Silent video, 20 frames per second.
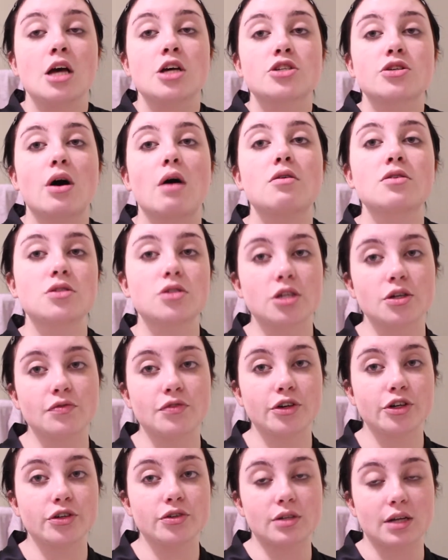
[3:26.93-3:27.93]
So I was looking
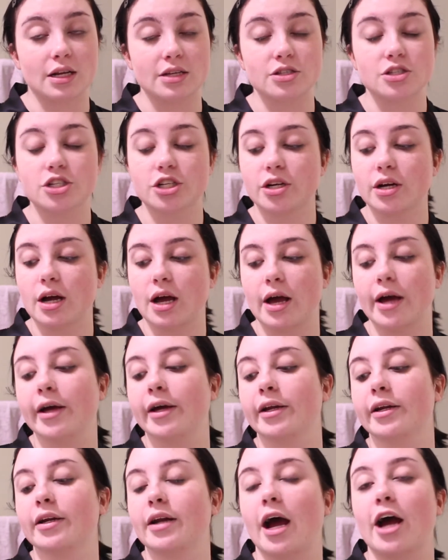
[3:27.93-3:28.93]
for a new cleanser
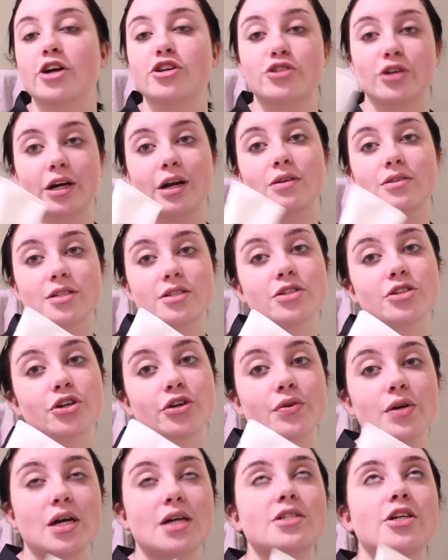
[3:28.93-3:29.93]
and I tried out this in
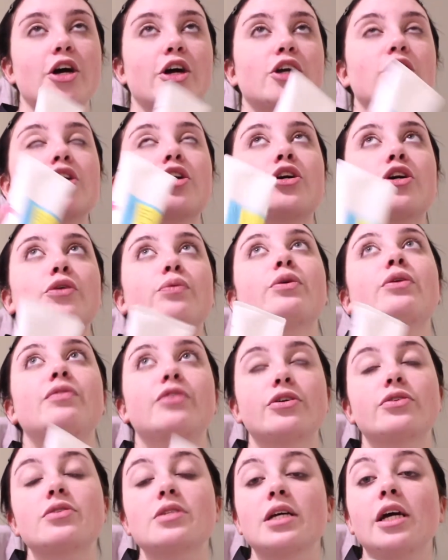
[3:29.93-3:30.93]
Korea because I heard good
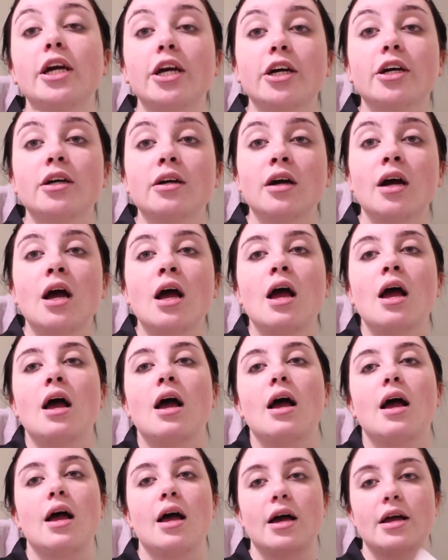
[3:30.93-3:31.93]
reviews here
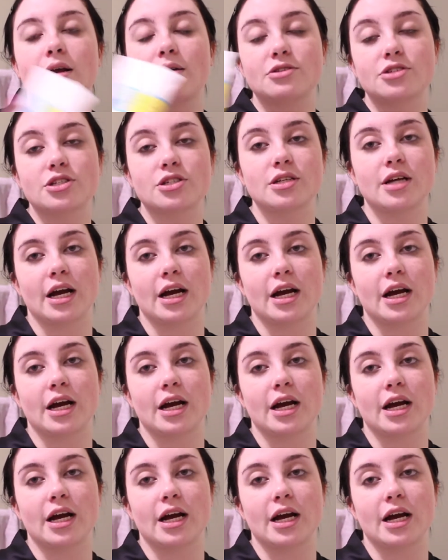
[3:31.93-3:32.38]
and I, was,